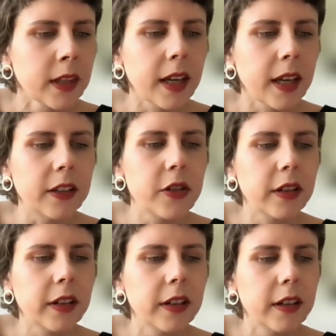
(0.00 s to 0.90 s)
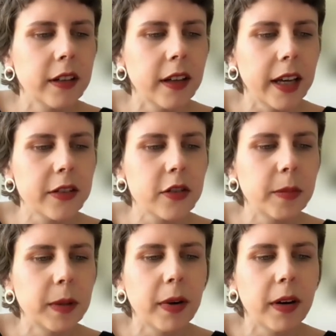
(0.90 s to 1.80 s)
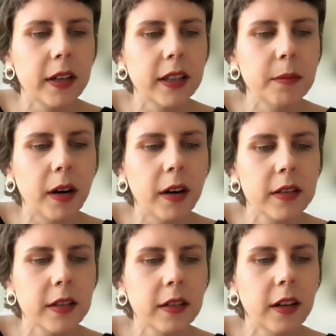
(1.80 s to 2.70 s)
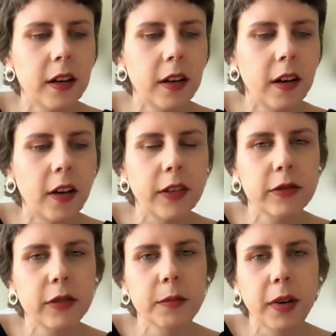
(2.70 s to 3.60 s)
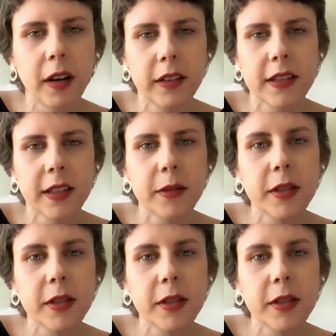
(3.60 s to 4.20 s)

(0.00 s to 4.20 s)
culture has to be part and parcel of our foreign policy,